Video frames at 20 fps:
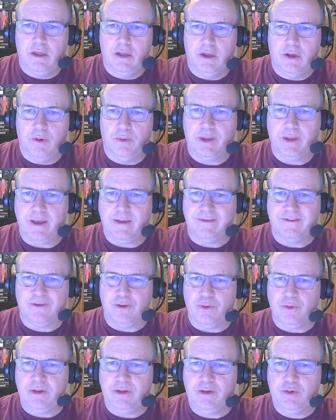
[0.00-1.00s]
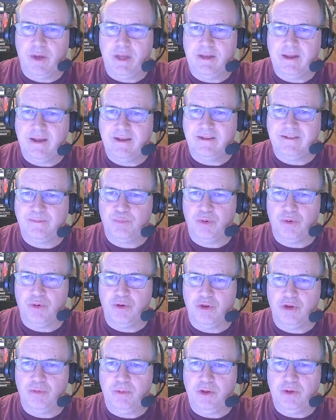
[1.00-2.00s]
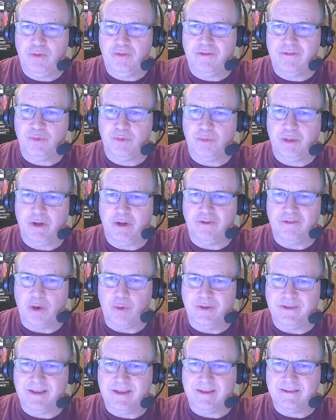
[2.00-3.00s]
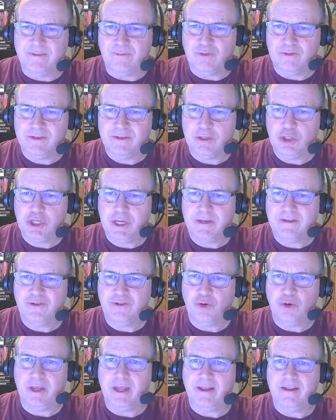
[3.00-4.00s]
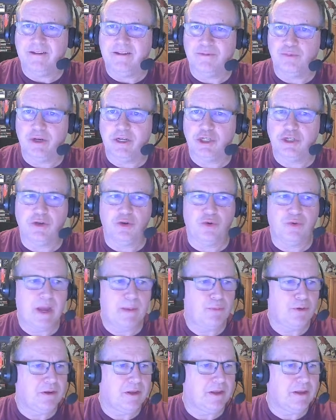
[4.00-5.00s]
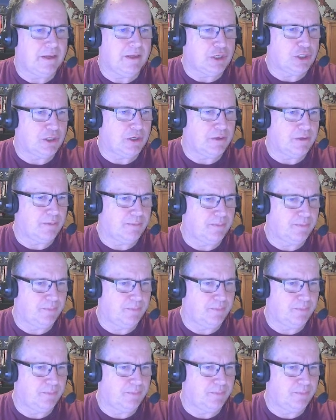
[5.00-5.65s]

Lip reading: Okay, so D20 test, prone to abuse, with players always asking for skill checks in order to gain inspiration. Grappled Condition.